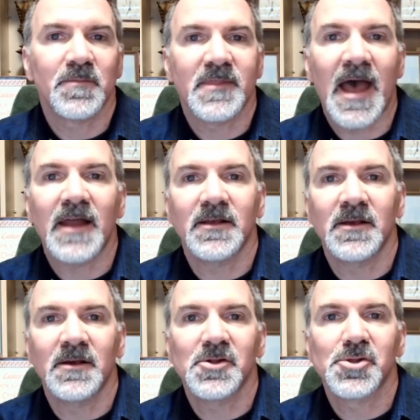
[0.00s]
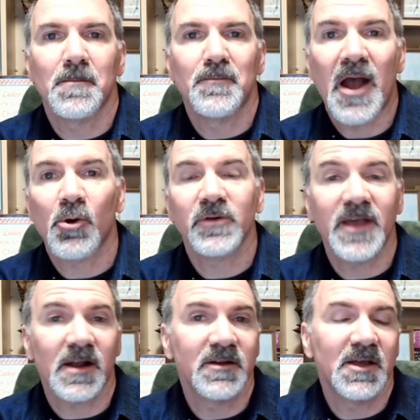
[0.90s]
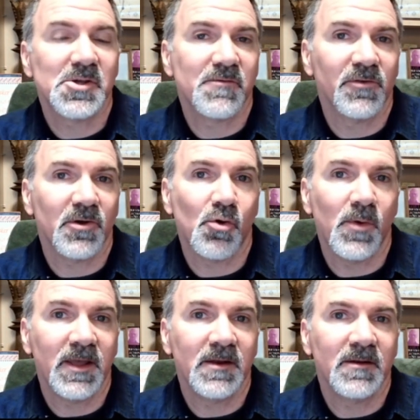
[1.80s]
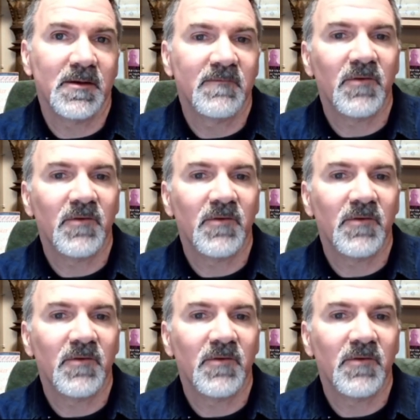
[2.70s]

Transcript: That is power techniques for the queen,